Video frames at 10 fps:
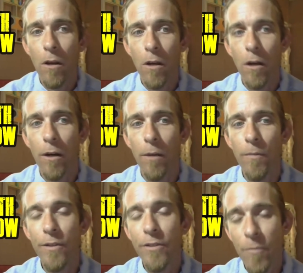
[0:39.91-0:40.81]

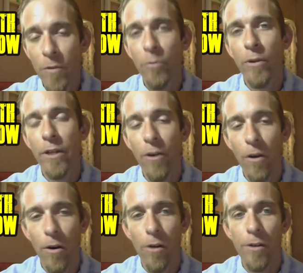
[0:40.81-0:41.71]
Um, this hit me pretty
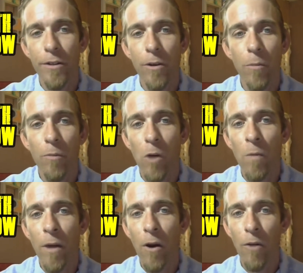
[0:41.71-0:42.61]
hard. You know, it broke
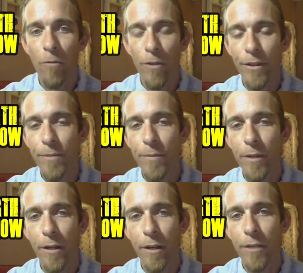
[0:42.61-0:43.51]
my heart really
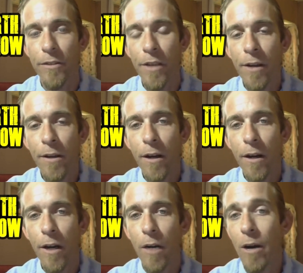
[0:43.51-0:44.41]
because
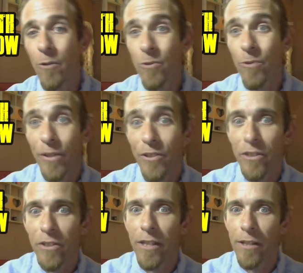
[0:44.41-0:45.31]
uh, I was really
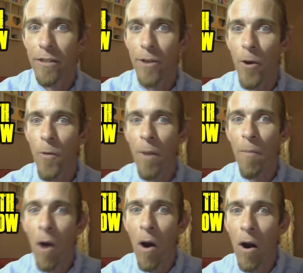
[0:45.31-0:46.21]
just getting to know my
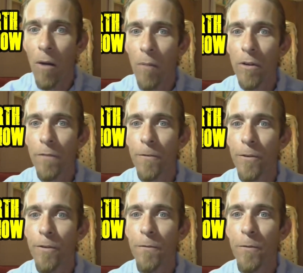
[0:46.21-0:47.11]
mom for
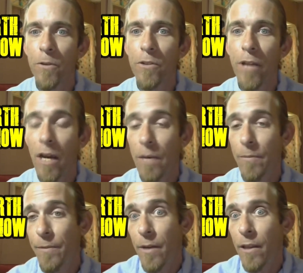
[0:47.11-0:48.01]
the first time
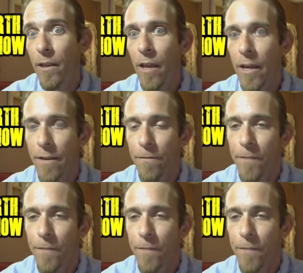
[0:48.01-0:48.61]
in my life.